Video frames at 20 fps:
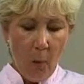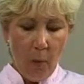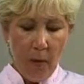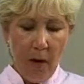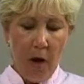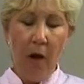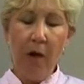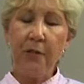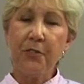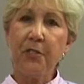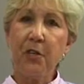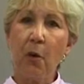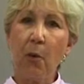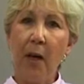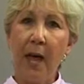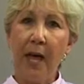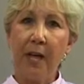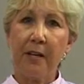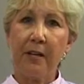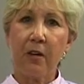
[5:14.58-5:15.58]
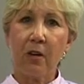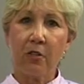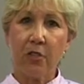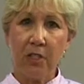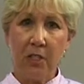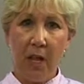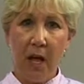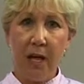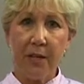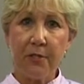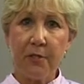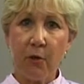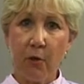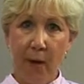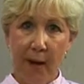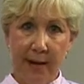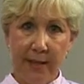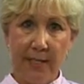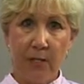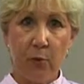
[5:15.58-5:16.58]
We also added our sliced
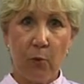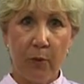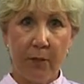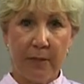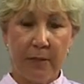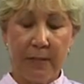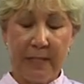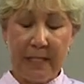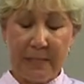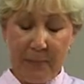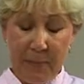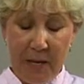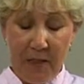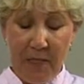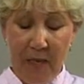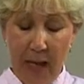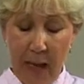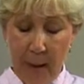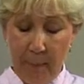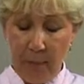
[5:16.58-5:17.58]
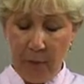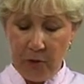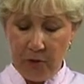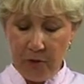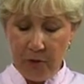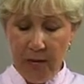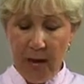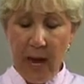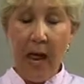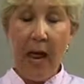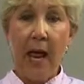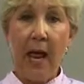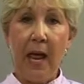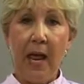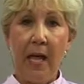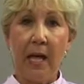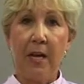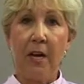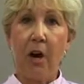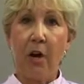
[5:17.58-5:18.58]
Granny Smith apples
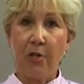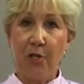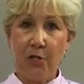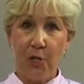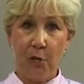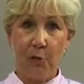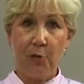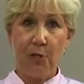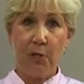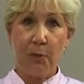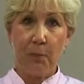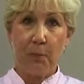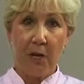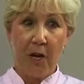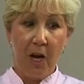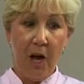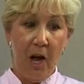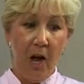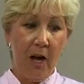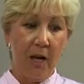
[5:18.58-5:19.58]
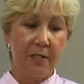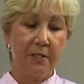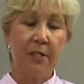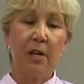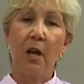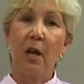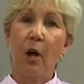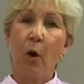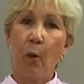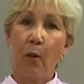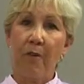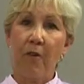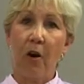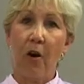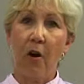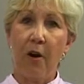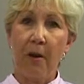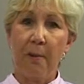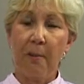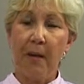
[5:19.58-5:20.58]
and our toasted pecans. We've
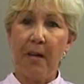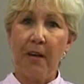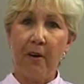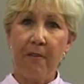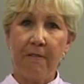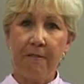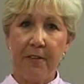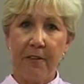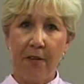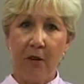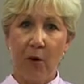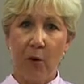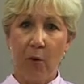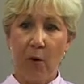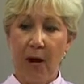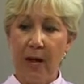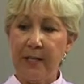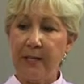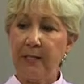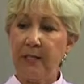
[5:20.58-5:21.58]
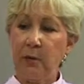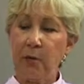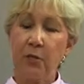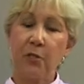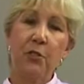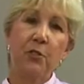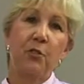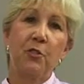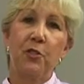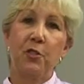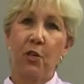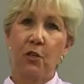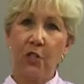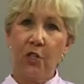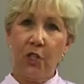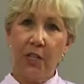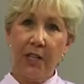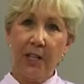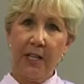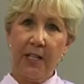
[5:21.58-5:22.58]
already made our vinaigrette, so as soon as our
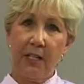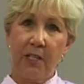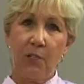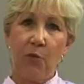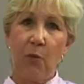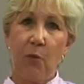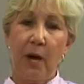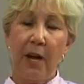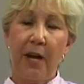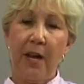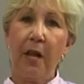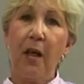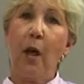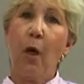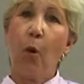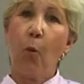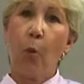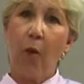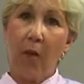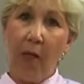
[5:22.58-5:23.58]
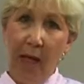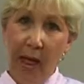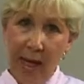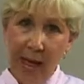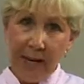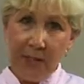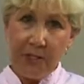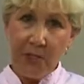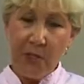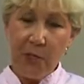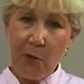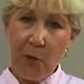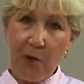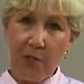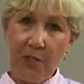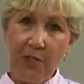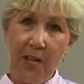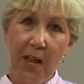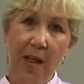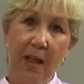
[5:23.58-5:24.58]
chicken is ready, we'll add it to our
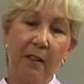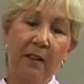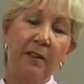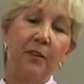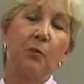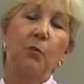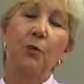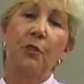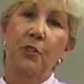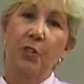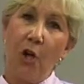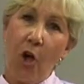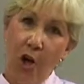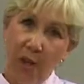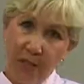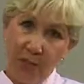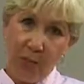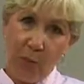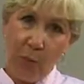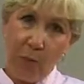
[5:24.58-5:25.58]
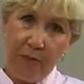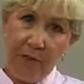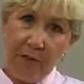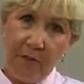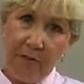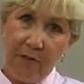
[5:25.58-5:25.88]
salad, we'll toss it with our